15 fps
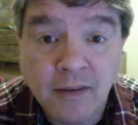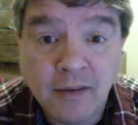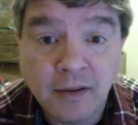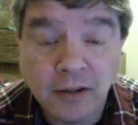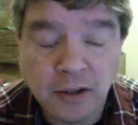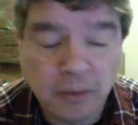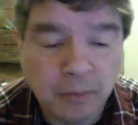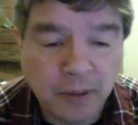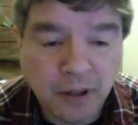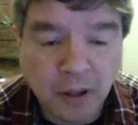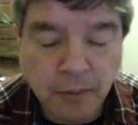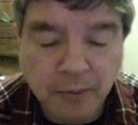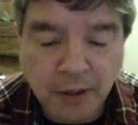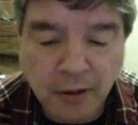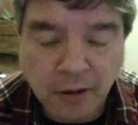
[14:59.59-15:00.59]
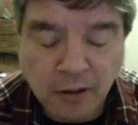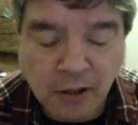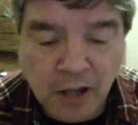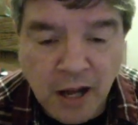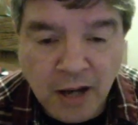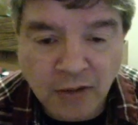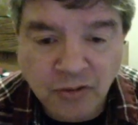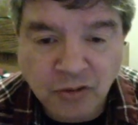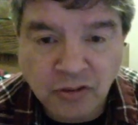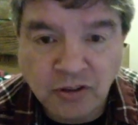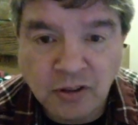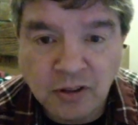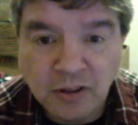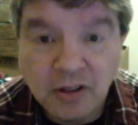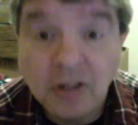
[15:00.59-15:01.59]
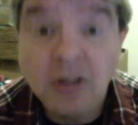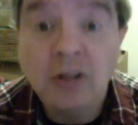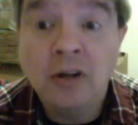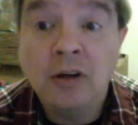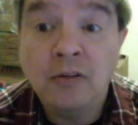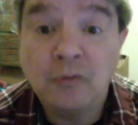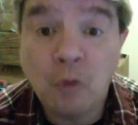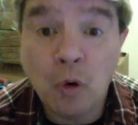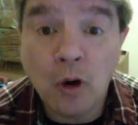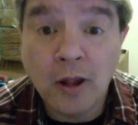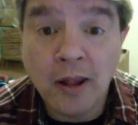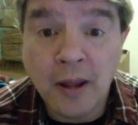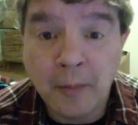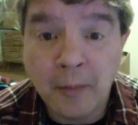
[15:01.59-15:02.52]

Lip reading: to pick up their clocks. 4 of them.